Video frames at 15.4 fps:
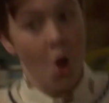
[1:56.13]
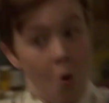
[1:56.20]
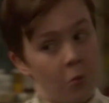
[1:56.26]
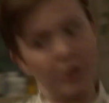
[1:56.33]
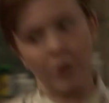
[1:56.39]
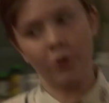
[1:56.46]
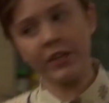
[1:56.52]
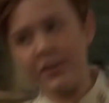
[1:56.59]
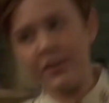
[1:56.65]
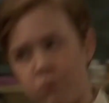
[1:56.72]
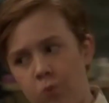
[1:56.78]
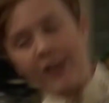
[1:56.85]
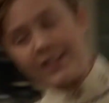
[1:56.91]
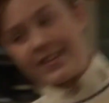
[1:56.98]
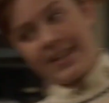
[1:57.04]
We only have
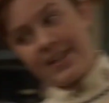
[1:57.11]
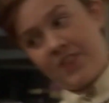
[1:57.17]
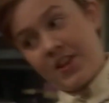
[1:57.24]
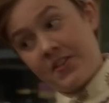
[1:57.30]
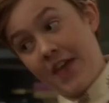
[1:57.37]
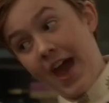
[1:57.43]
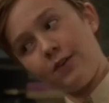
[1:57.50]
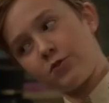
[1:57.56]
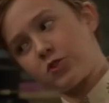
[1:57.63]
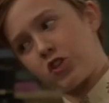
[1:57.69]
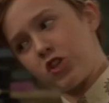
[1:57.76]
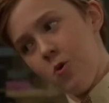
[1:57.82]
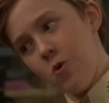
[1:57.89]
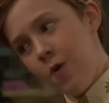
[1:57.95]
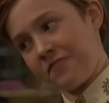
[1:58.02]
one T V in the house.
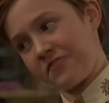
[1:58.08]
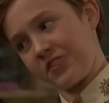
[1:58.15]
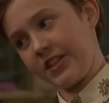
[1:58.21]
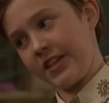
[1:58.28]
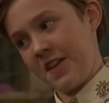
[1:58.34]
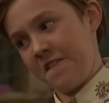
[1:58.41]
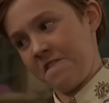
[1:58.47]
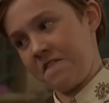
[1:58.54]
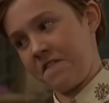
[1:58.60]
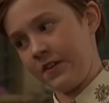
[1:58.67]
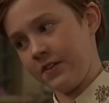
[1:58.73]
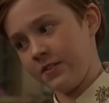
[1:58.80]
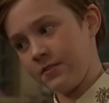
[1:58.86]
You have to leave.